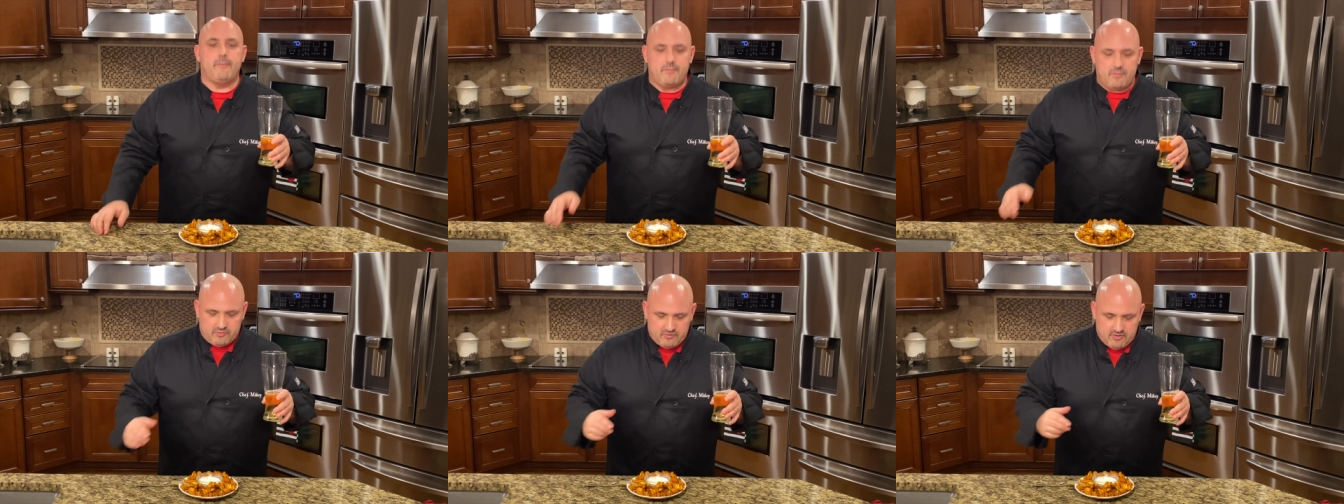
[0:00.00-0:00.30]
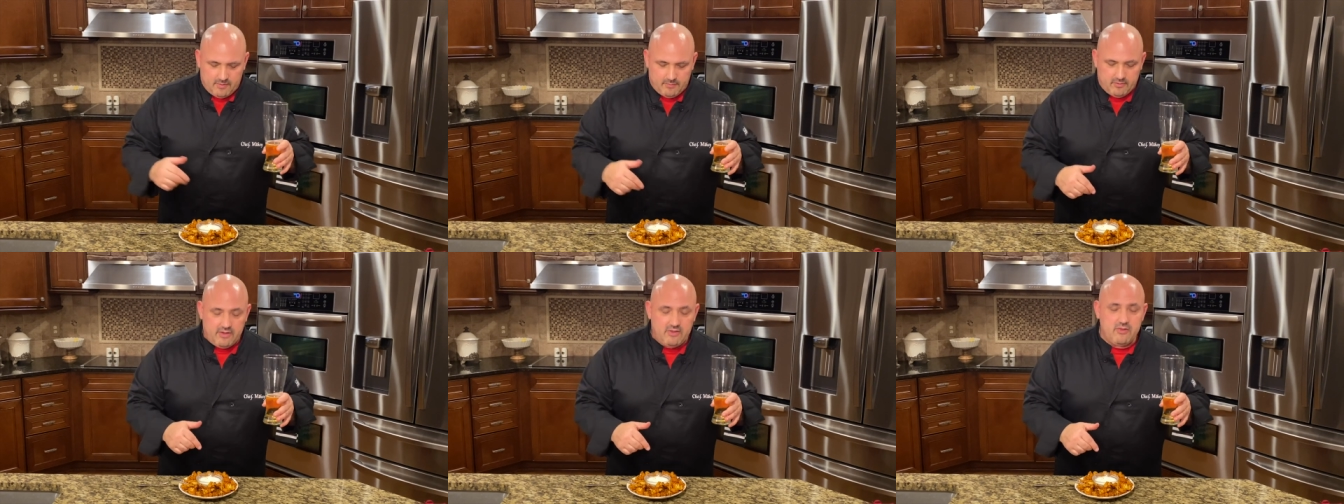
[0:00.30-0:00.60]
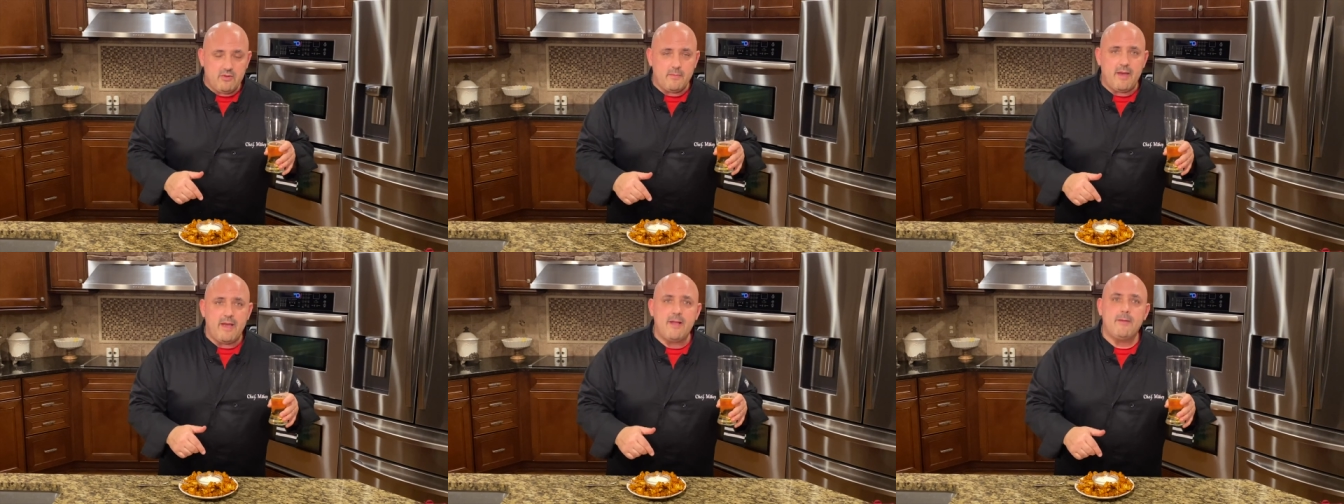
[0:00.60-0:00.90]
Simple easy
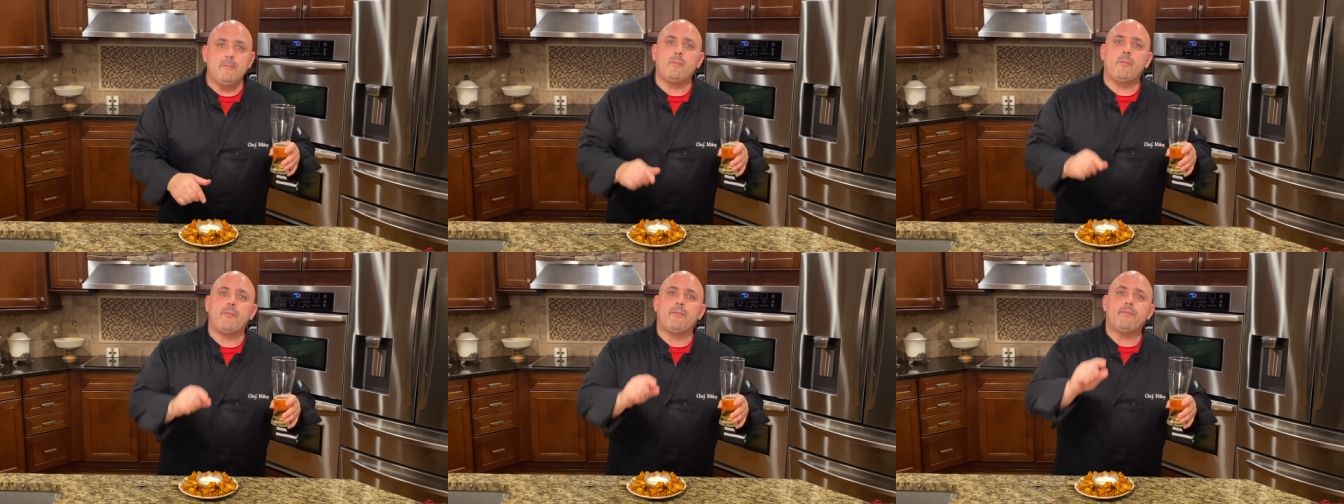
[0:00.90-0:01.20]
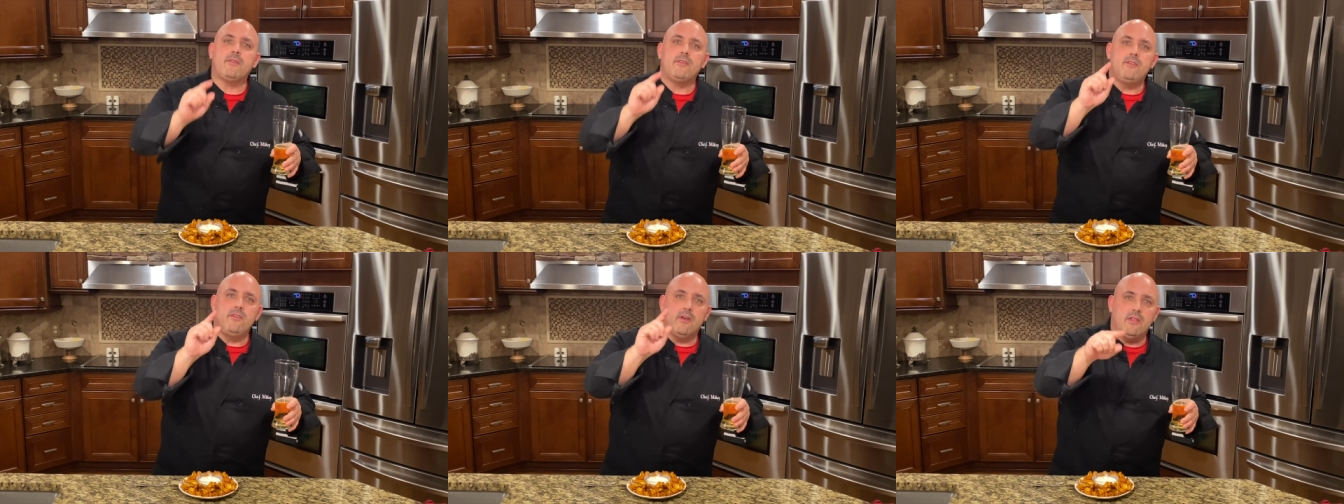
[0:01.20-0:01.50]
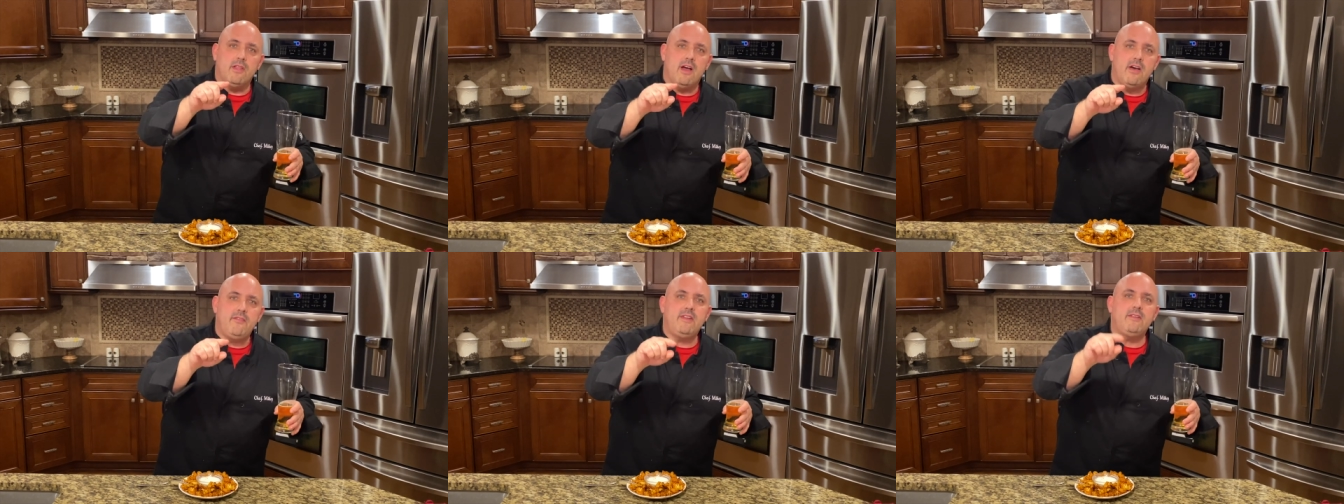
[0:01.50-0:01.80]
to make. You'll
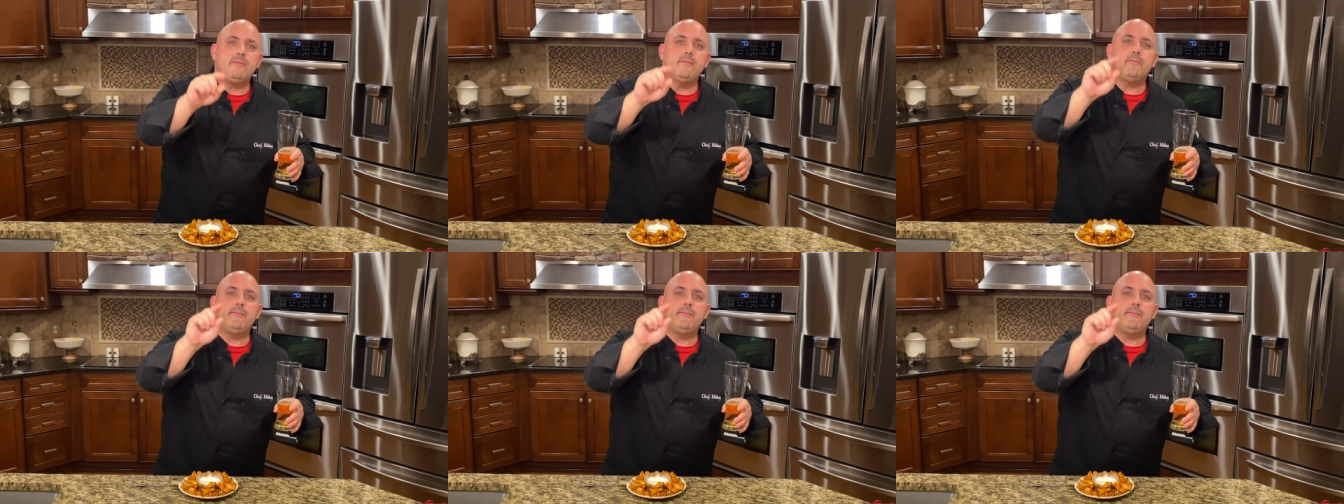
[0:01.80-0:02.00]
love it.